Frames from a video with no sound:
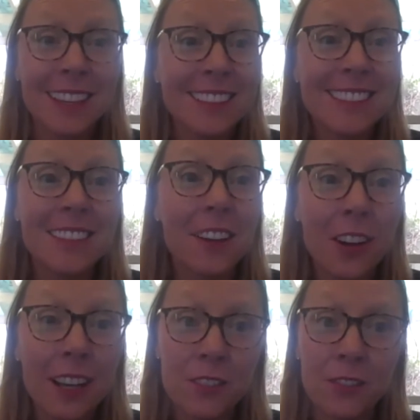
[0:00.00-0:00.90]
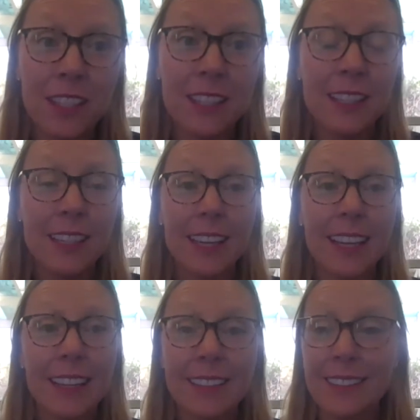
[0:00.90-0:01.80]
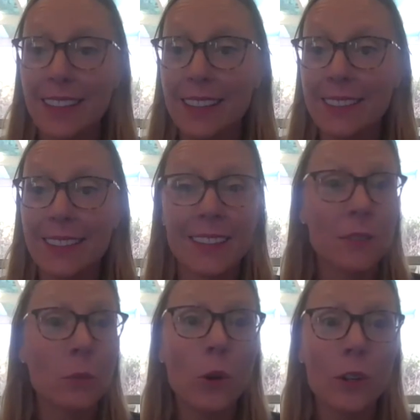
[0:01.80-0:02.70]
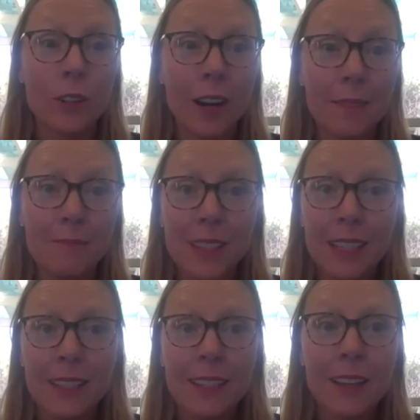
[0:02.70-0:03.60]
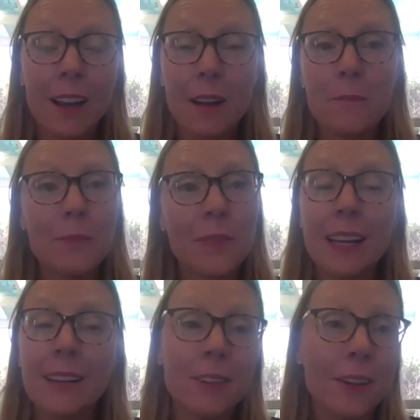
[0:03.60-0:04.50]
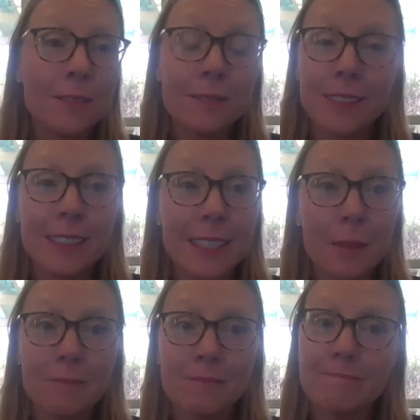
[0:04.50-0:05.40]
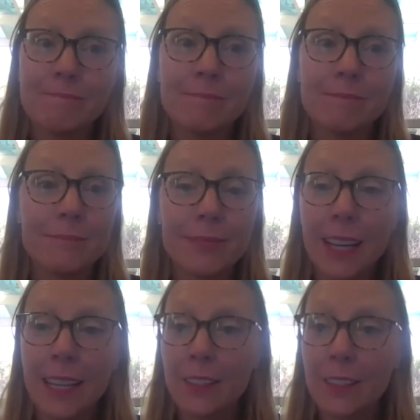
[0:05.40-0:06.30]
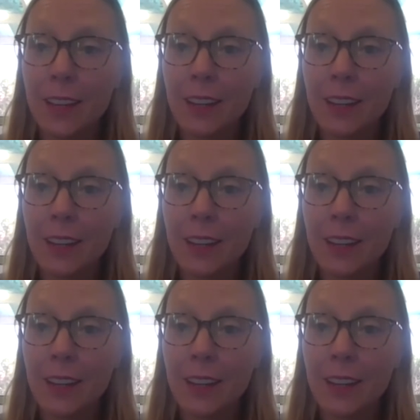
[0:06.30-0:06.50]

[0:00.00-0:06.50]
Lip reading: CRSV is a war crime. I don't know, except I hear ya.